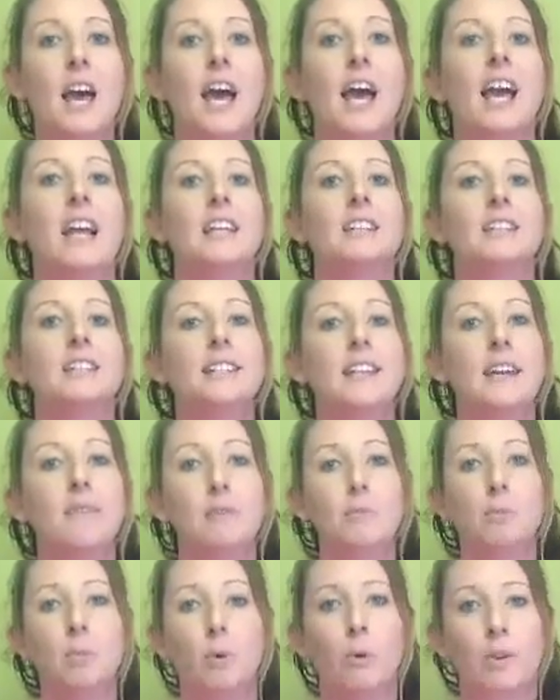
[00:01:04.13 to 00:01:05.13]
and
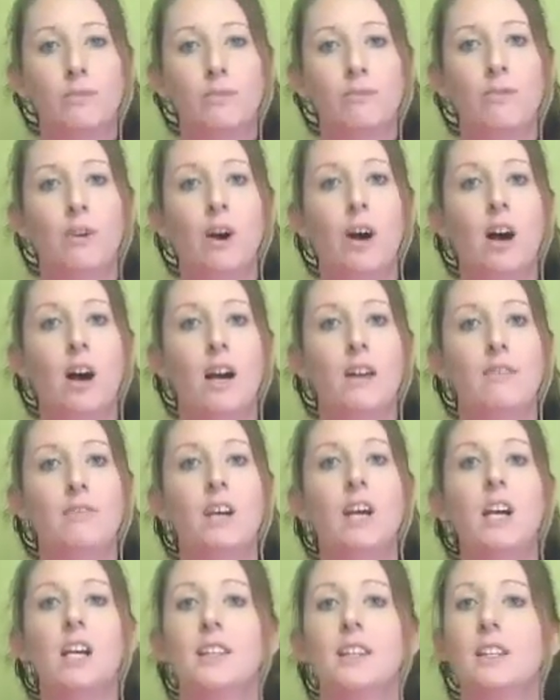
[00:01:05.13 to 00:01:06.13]
7.5,
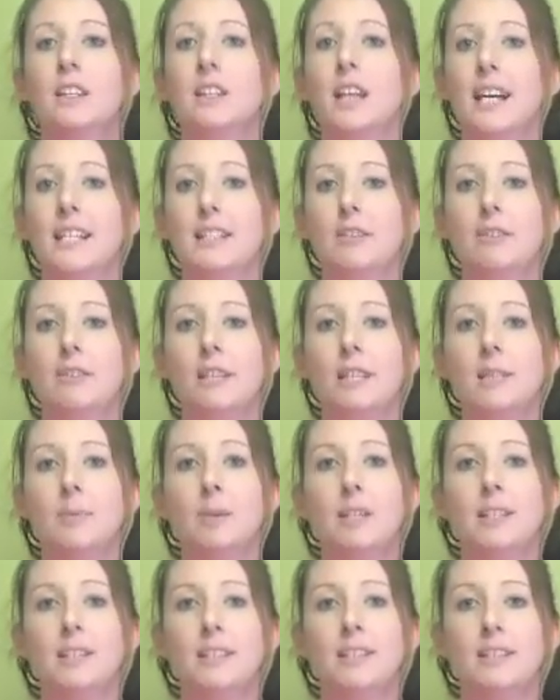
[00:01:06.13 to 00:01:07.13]
the latter
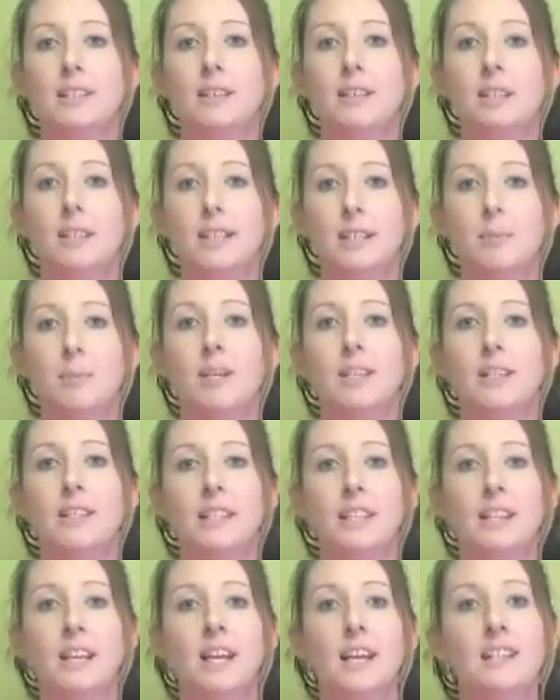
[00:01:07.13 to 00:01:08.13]

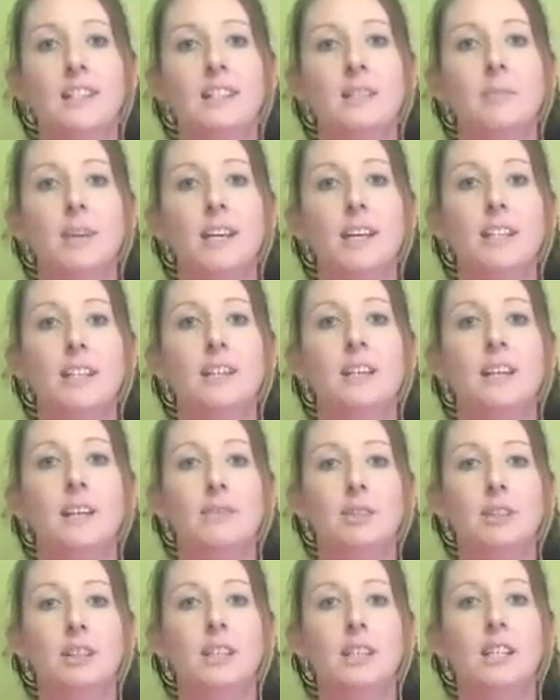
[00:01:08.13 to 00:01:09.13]
expressing the estimated
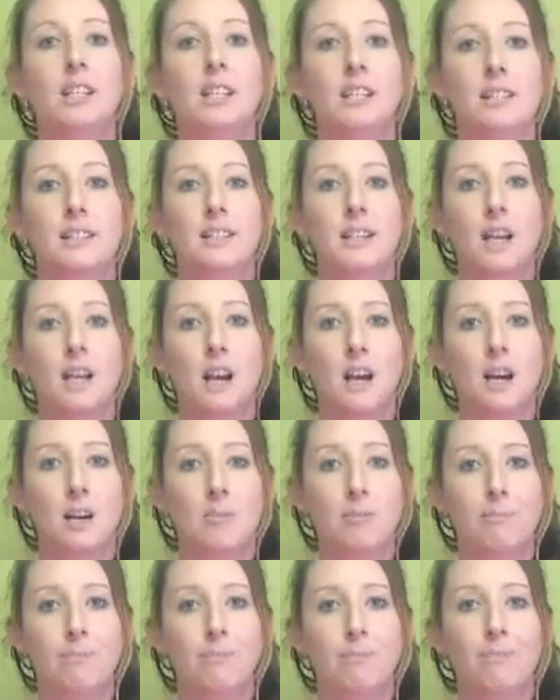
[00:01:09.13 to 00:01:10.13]
level in years to
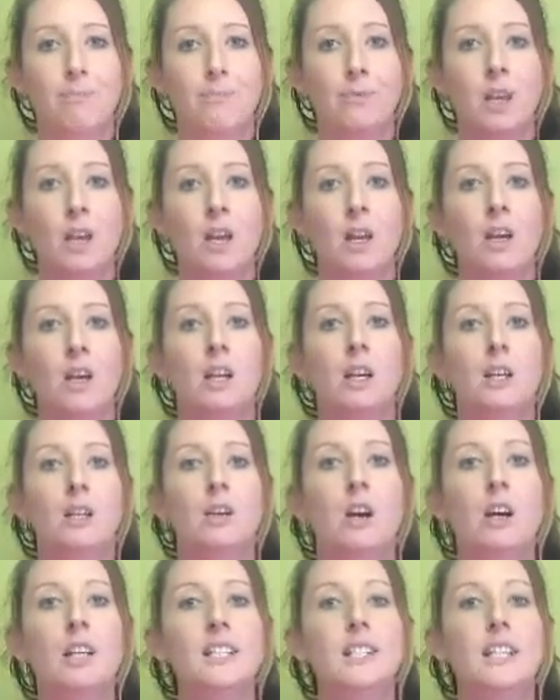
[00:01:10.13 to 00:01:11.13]
come.
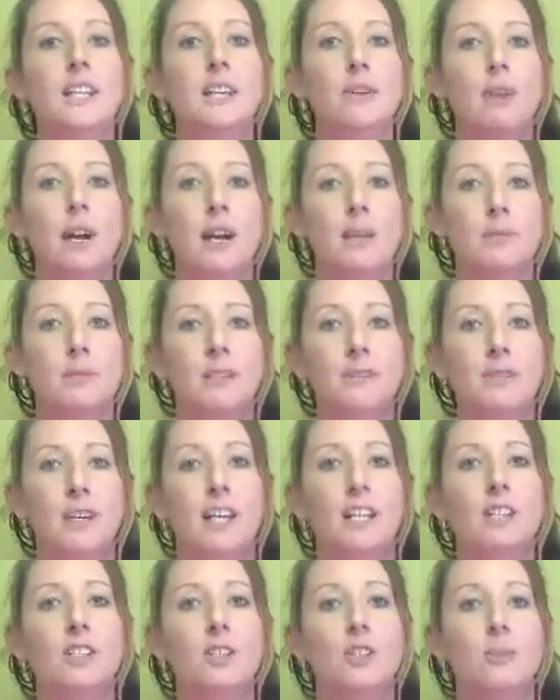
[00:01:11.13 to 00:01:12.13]
90 crabs of
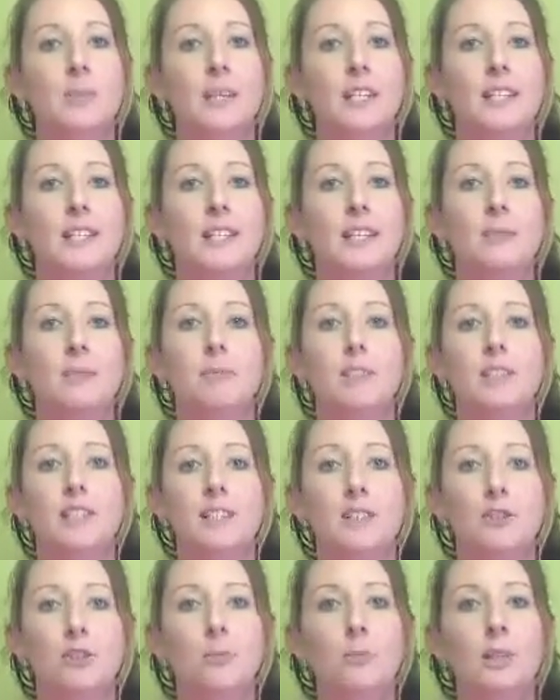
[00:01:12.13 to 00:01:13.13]
each species were
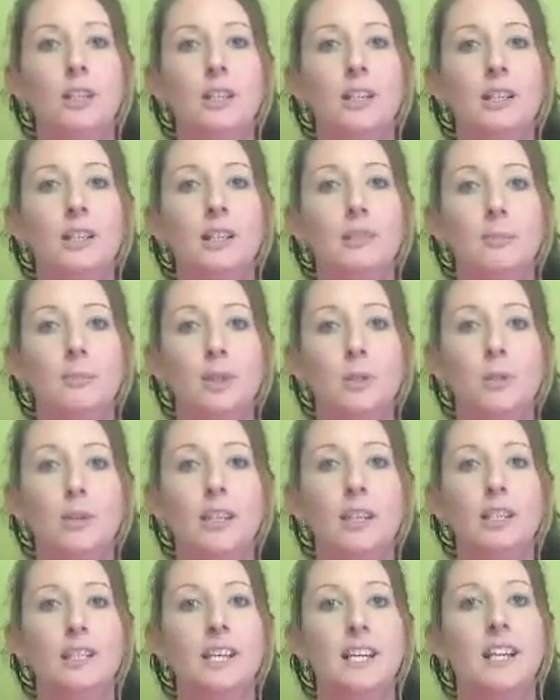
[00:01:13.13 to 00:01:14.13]
distributed
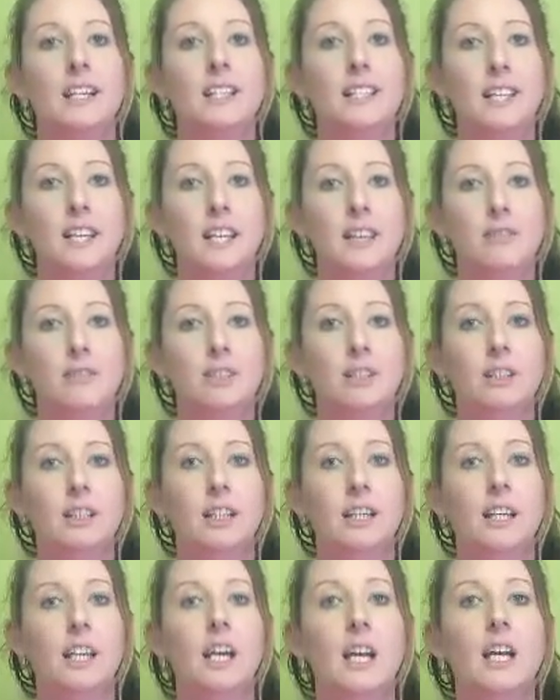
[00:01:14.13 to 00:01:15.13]
between the tanks evenly.